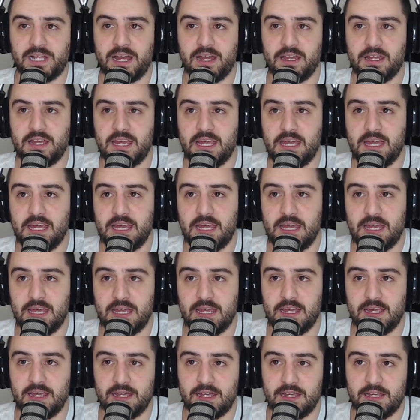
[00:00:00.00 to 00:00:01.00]
I swear I
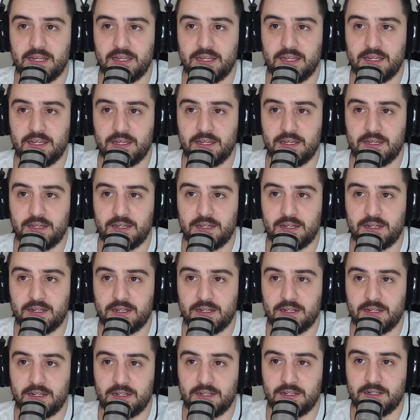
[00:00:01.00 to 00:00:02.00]
didn't even. I
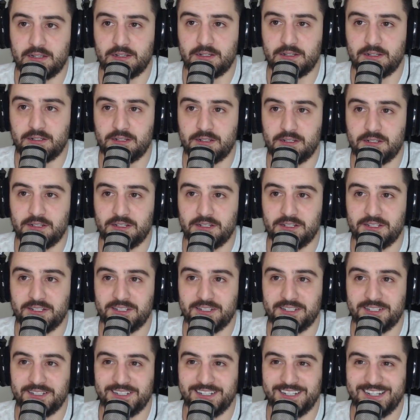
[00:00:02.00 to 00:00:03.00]
was like, is this guy
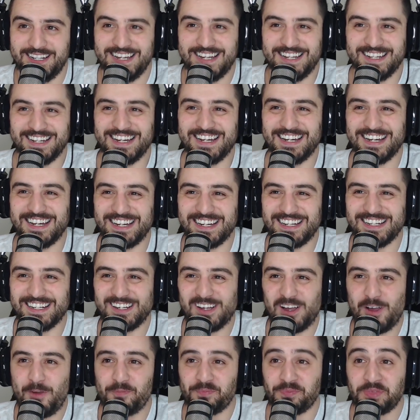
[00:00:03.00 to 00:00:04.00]
still playing? Well,
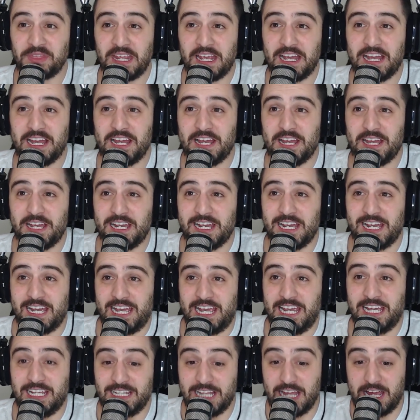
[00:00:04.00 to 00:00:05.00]
I was
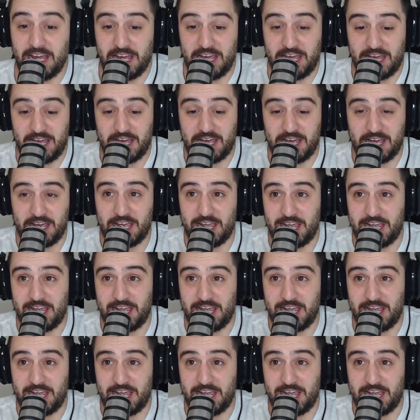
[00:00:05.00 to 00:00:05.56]
gobsmacked.